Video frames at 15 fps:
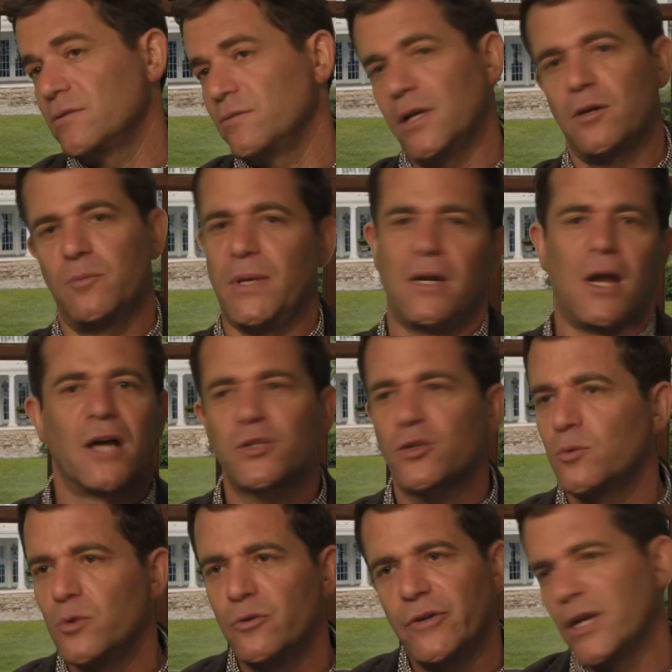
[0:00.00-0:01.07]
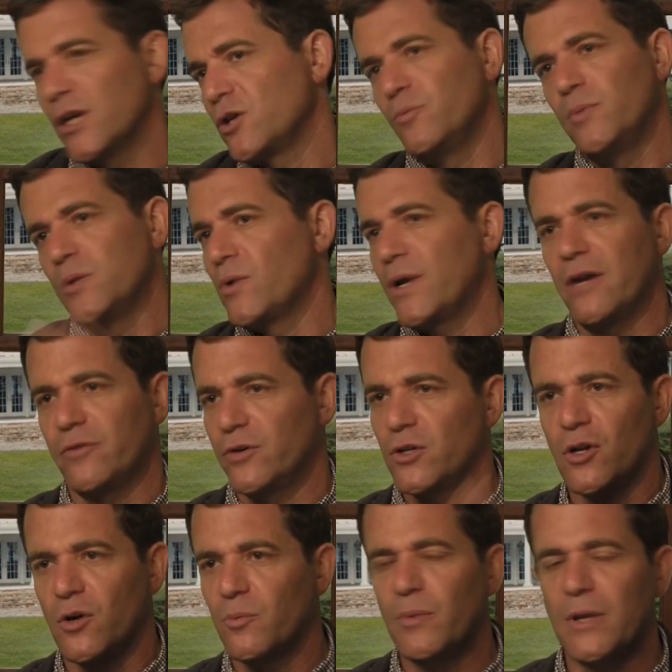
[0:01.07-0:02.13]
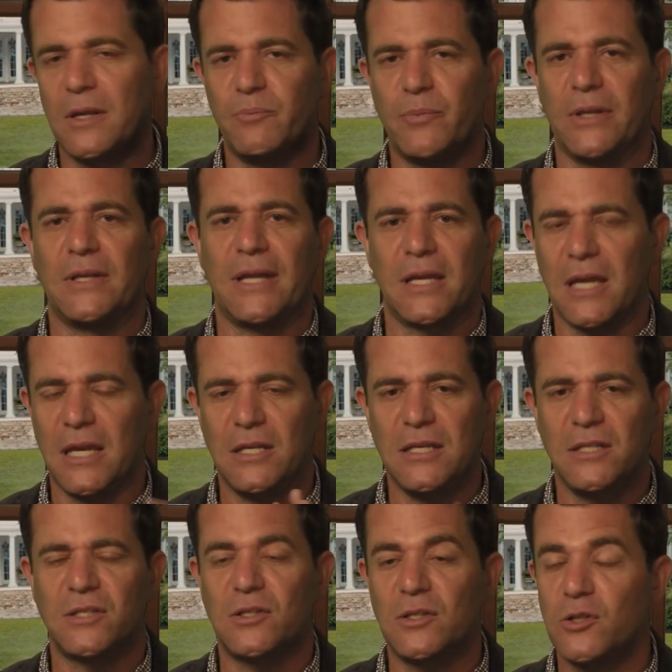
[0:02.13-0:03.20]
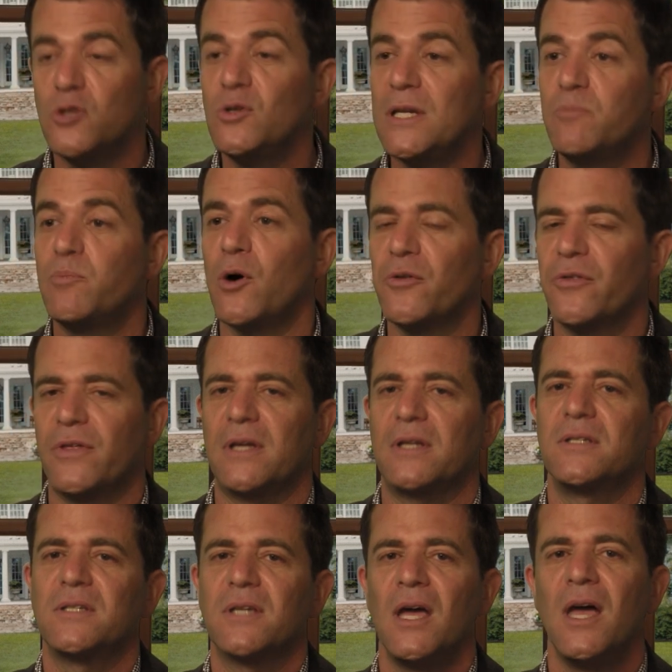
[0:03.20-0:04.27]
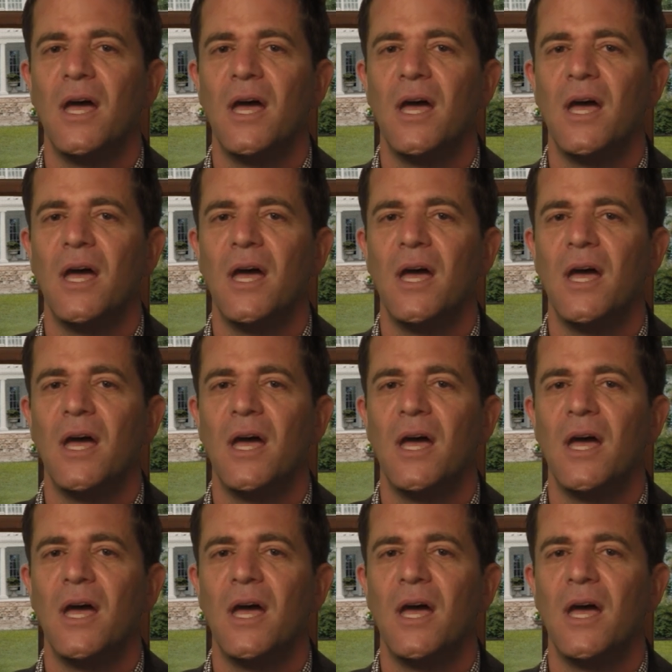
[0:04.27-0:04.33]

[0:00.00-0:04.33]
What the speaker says: It could be an Oscar movie, it could be whatever, but like you need both things